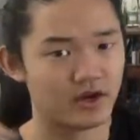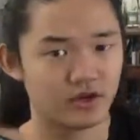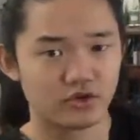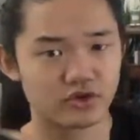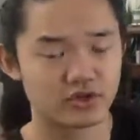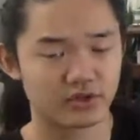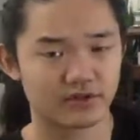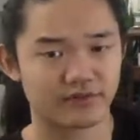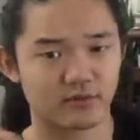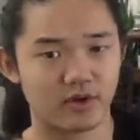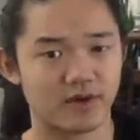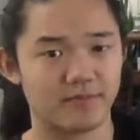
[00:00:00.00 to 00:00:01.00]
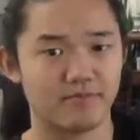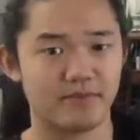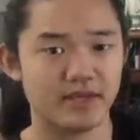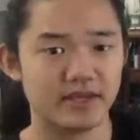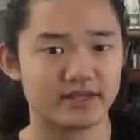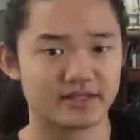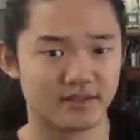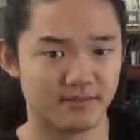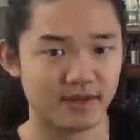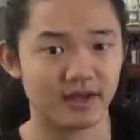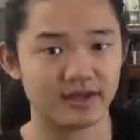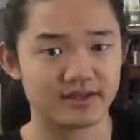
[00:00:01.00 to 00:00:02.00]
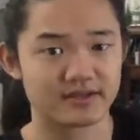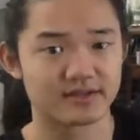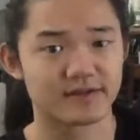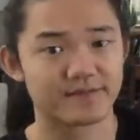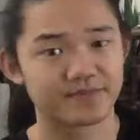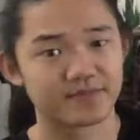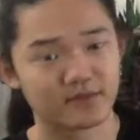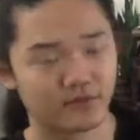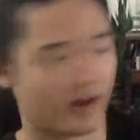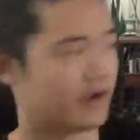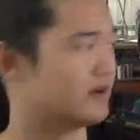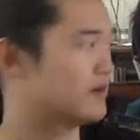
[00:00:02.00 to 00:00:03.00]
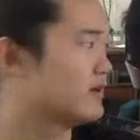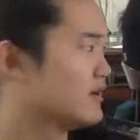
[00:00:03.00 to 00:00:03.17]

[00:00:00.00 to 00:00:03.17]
you'll just look for where B is the biggest, right?